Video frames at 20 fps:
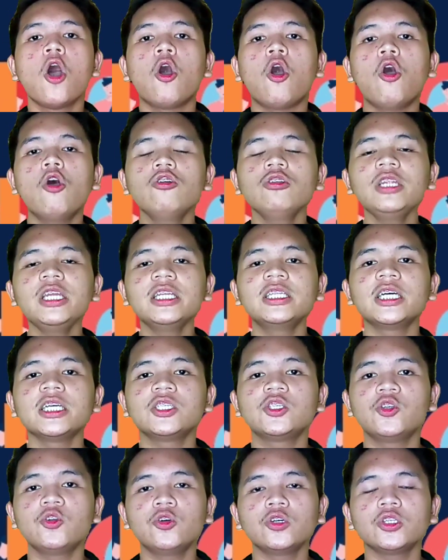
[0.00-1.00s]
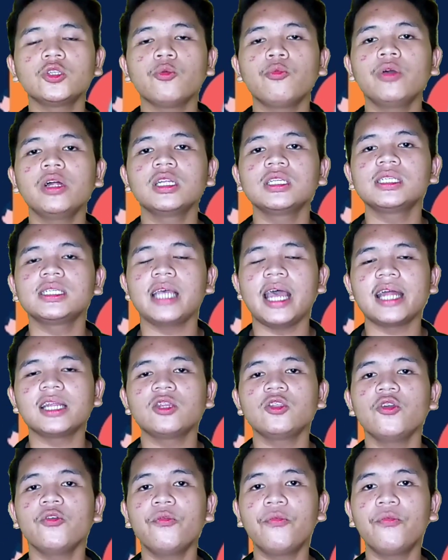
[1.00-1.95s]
only the truth will set you